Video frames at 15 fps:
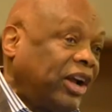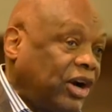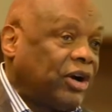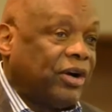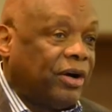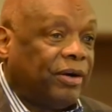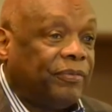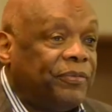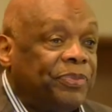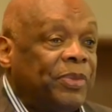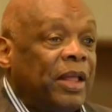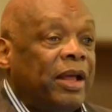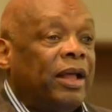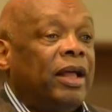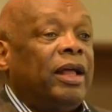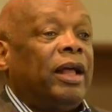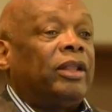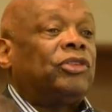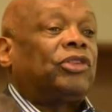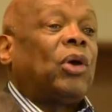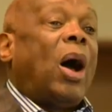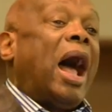
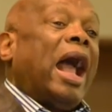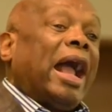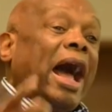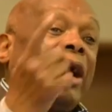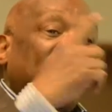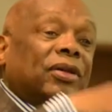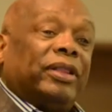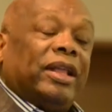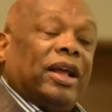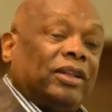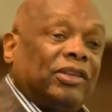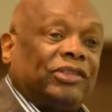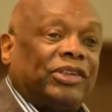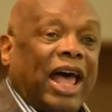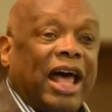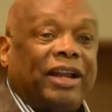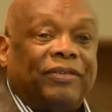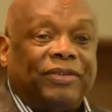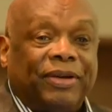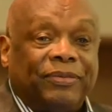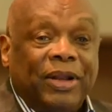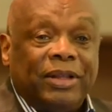curve. So I got on the other side
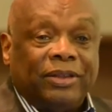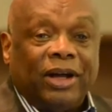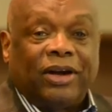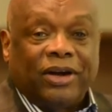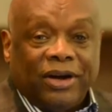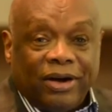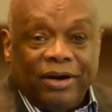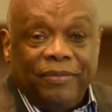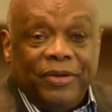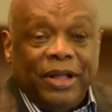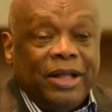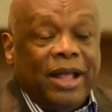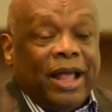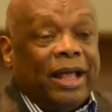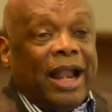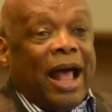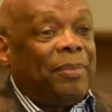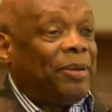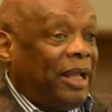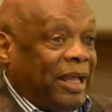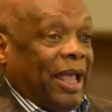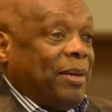of it, the curve, and
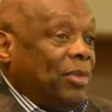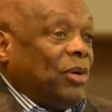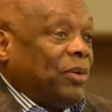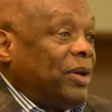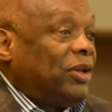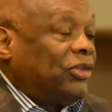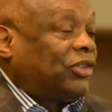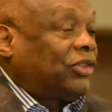I became a real